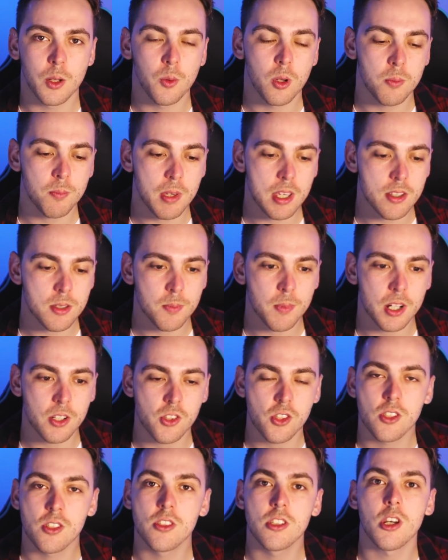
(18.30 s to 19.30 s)
There won't be as
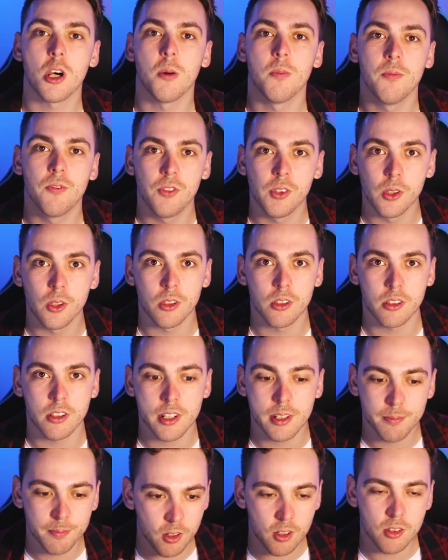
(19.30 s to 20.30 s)
much
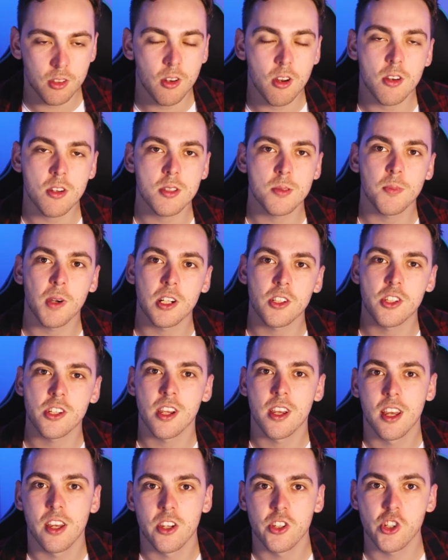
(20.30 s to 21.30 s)
tomfoolery, not as much
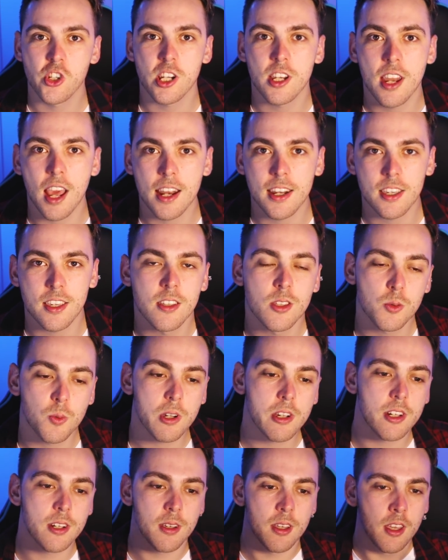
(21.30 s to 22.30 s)
shenanigans. We're
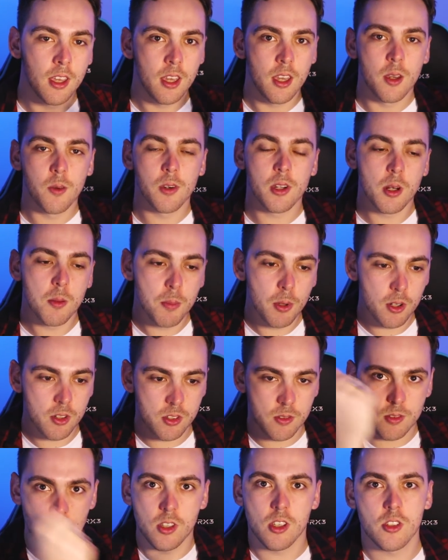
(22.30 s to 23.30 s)
gonna put
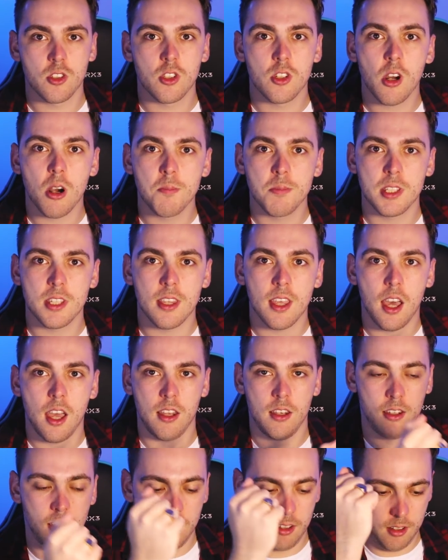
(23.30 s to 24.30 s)
a stop to
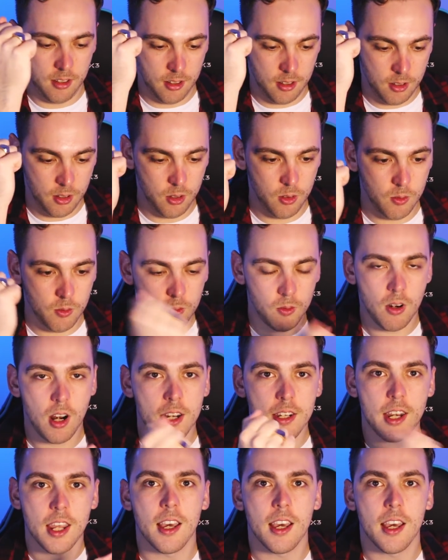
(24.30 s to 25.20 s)
that. Right